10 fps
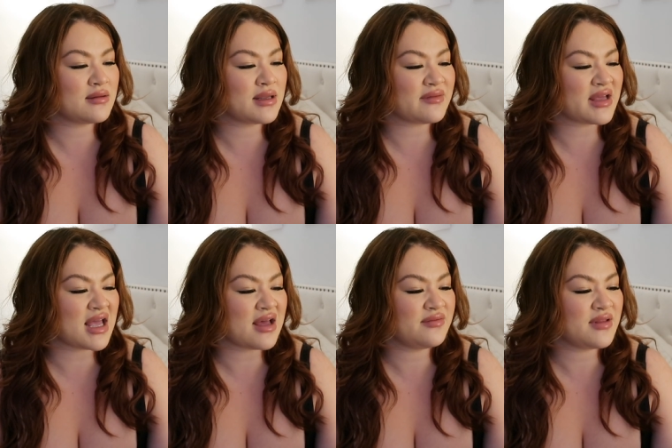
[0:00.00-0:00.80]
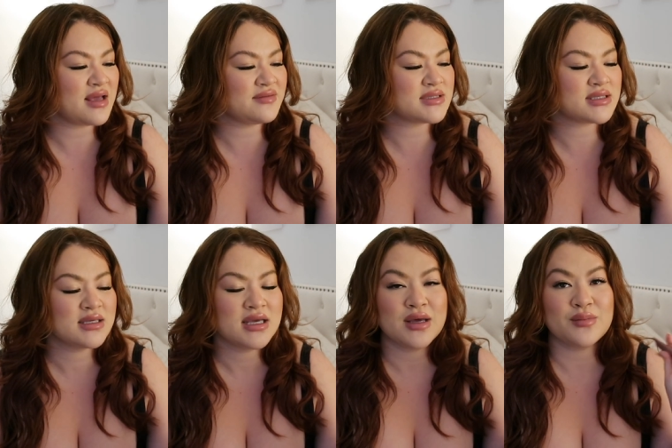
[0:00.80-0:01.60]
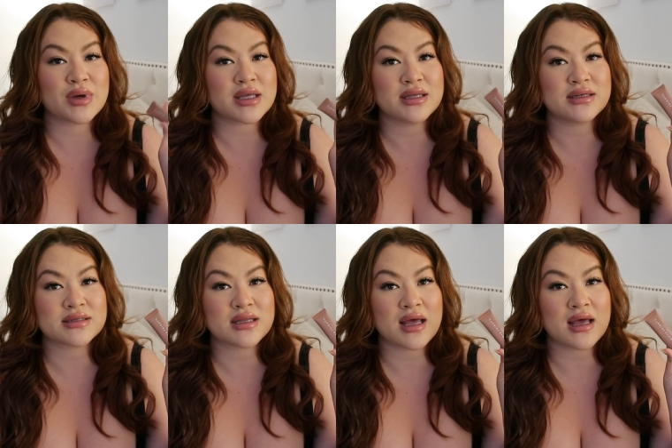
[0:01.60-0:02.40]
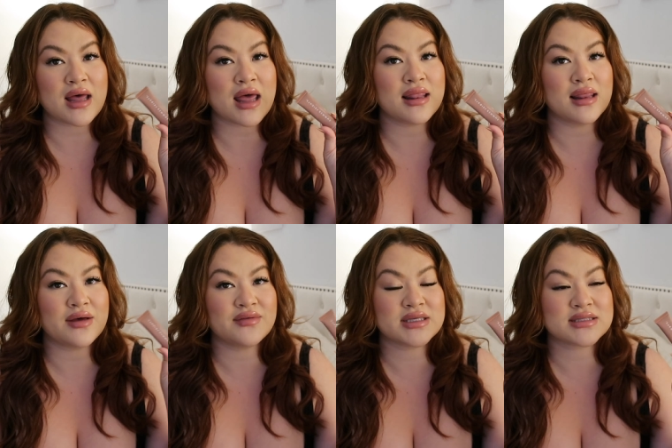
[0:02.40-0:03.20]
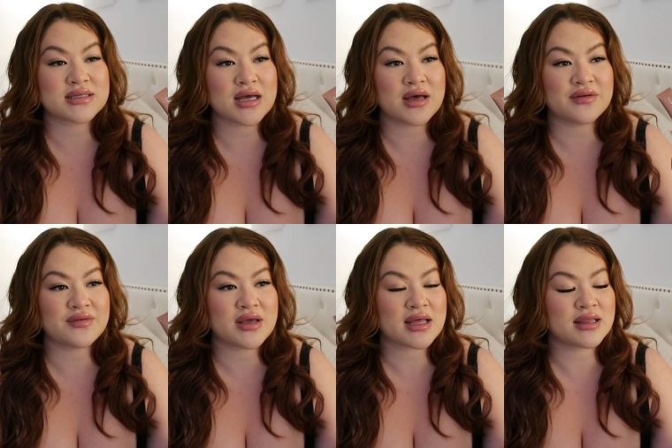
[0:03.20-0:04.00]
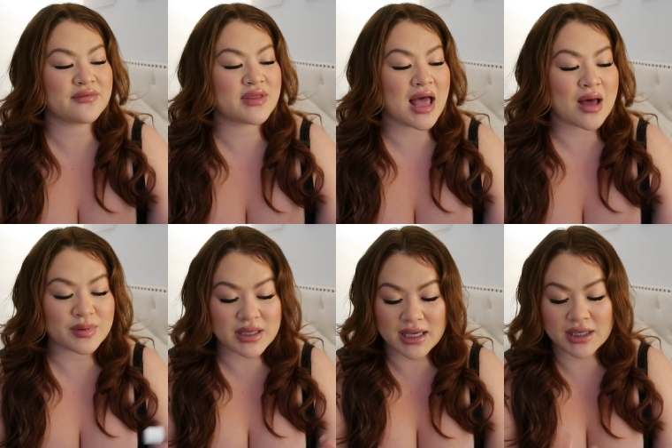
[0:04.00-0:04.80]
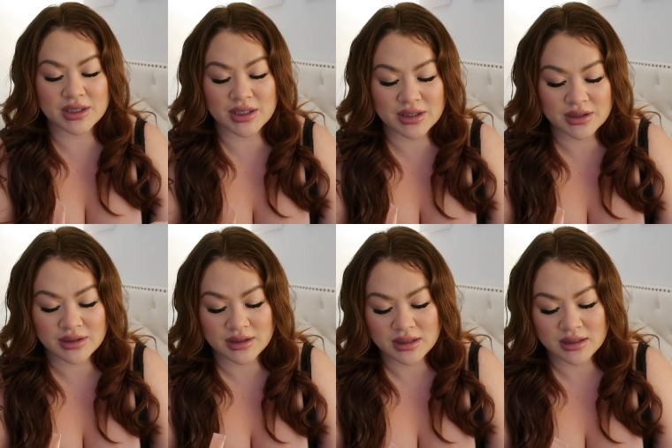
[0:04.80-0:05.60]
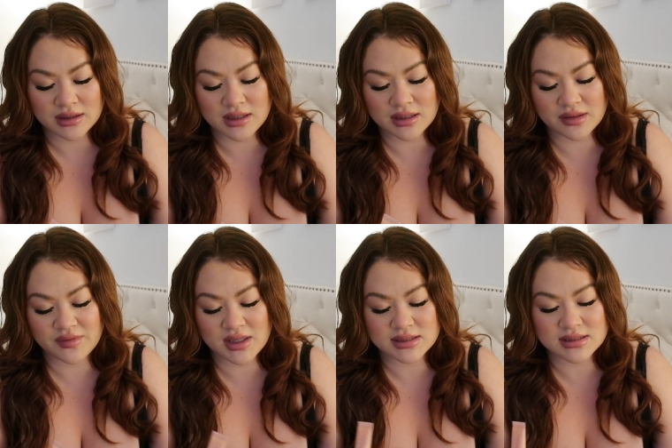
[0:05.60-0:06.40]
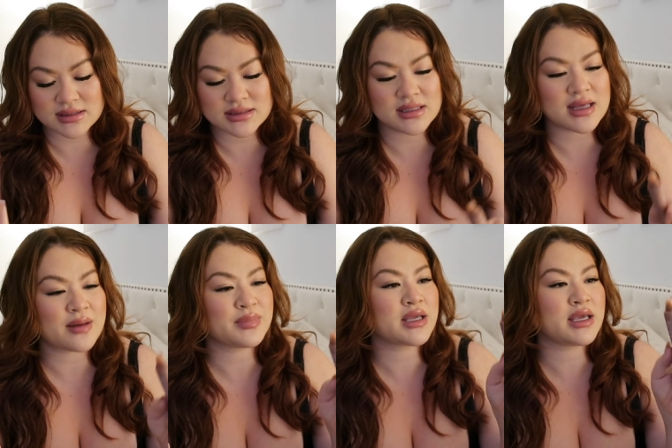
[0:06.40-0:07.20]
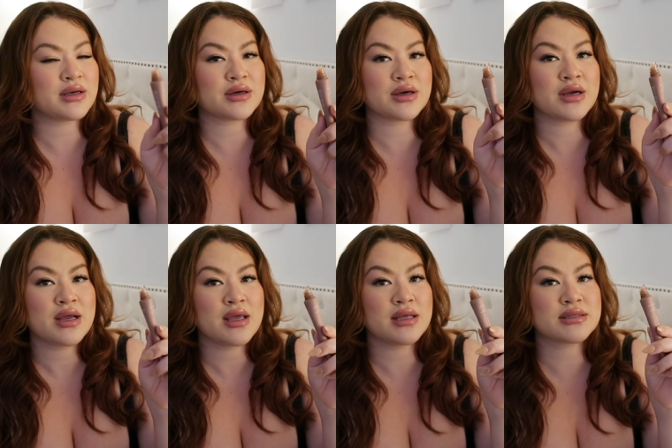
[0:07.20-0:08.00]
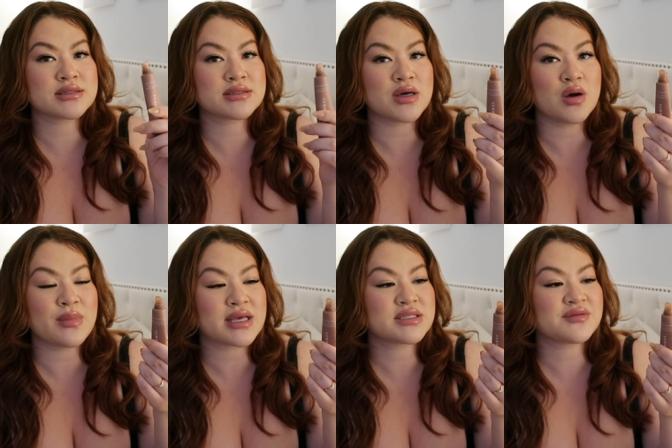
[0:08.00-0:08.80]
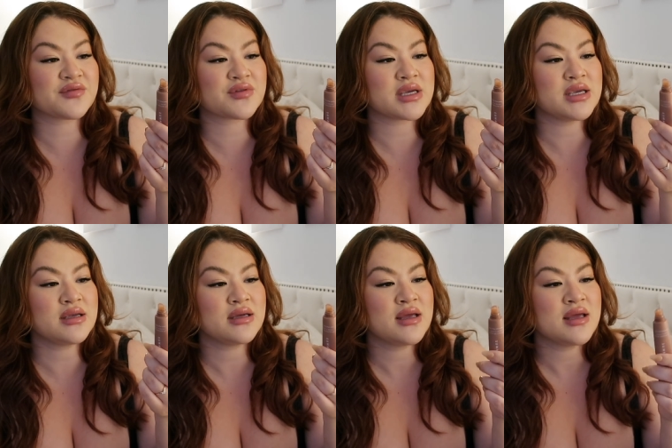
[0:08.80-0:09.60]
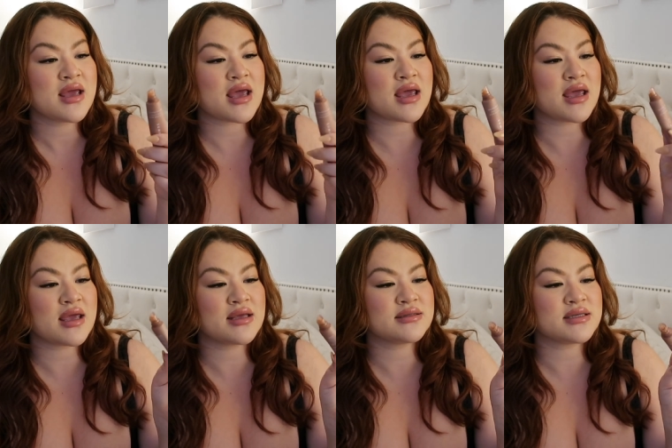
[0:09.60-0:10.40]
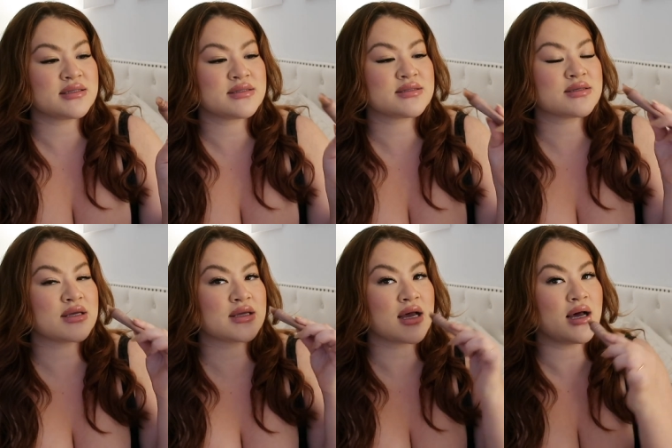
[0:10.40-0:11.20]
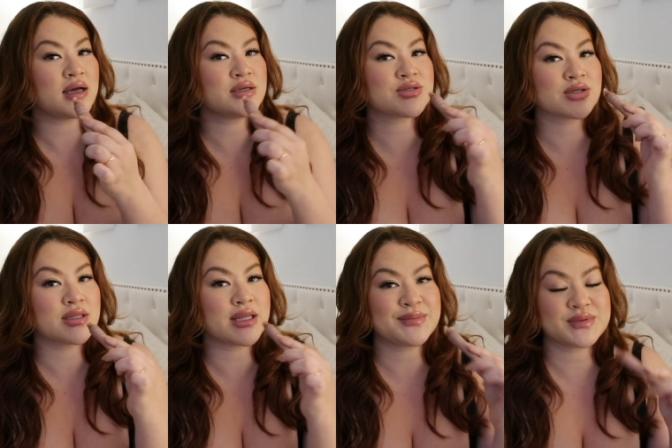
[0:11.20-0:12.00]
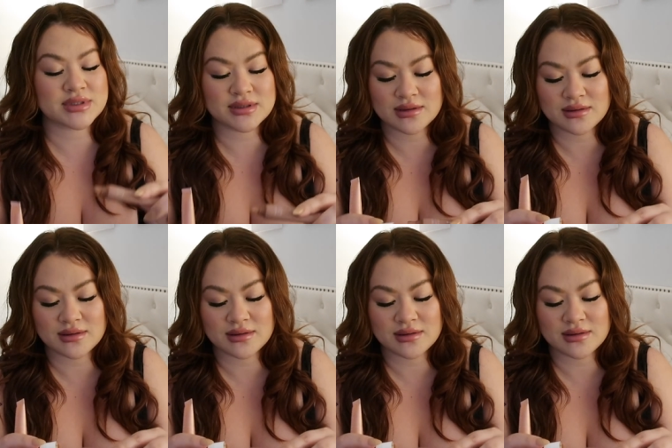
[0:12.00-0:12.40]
have like half left, but I love this stuff. I love the applicator. Like, if you guys can see the applicator, it's so mess free and it hugs your lips